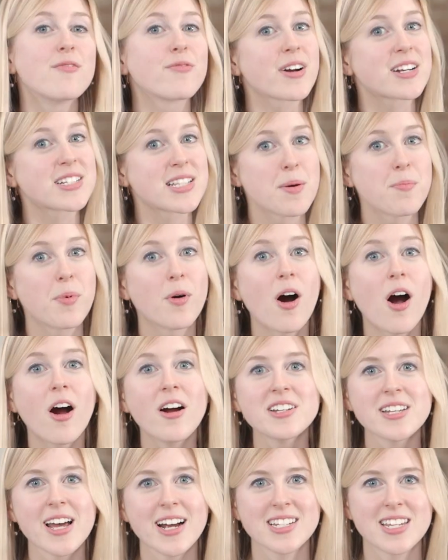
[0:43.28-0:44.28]
For example,
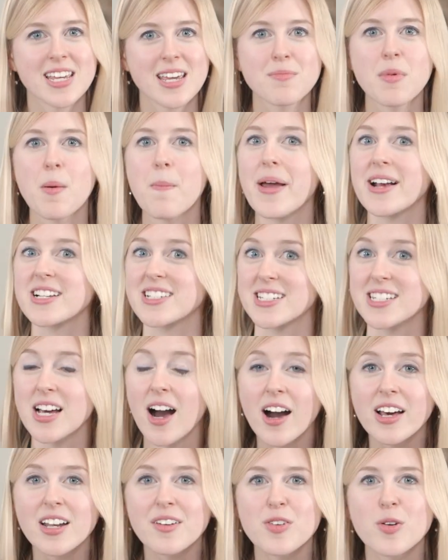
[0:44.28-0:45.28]
our tech team makes a
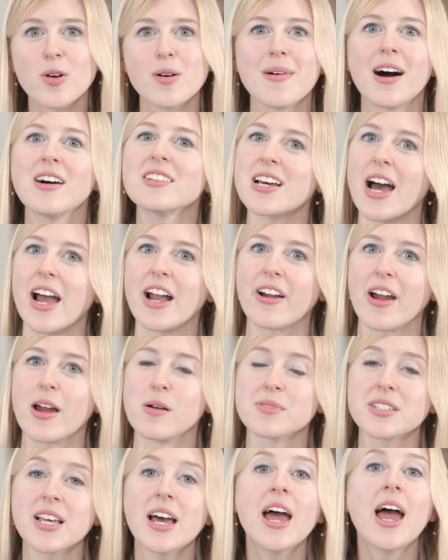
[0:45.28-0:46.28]
ton of U M L
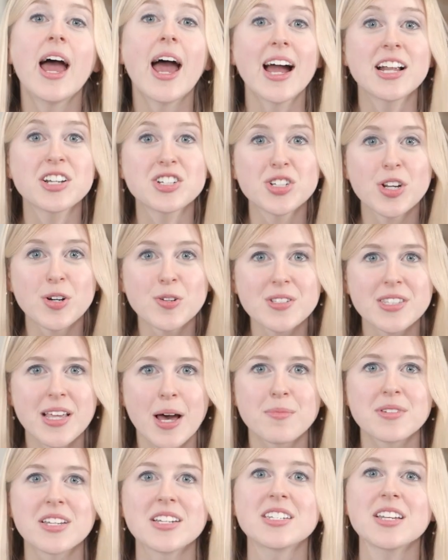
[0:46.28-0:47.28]
diagrams and shows
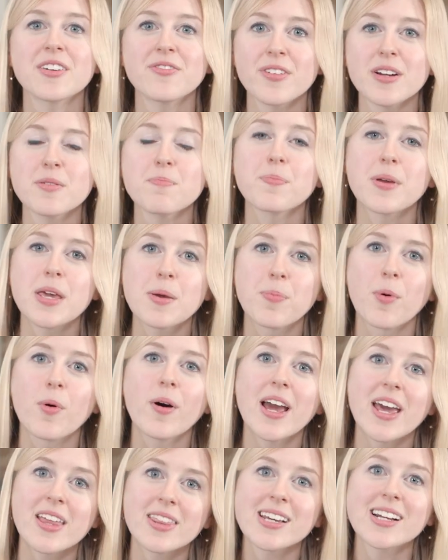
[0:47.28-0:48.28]
them to different people
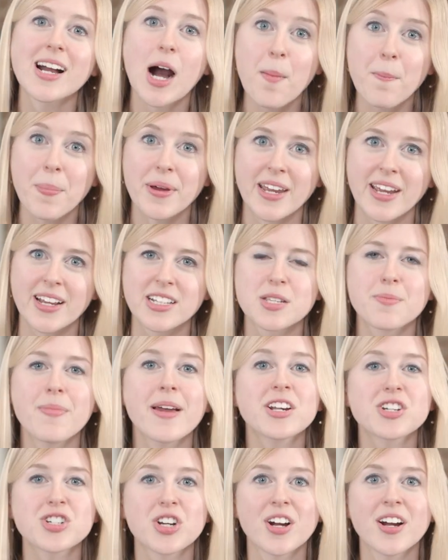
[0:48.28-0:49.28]
in the company to
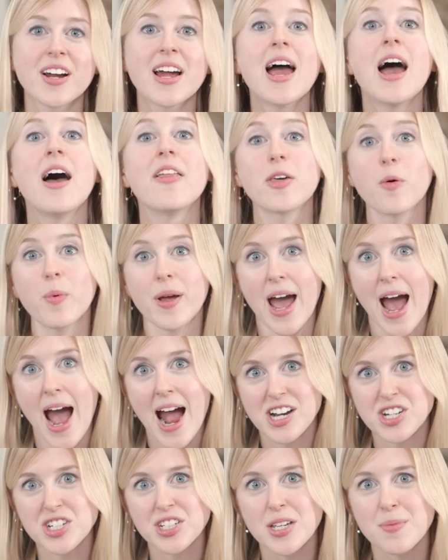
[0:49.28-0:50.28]
make sure that we
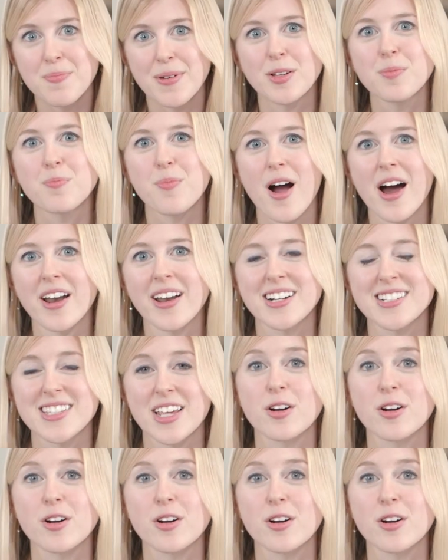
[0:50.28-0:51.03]
actually build products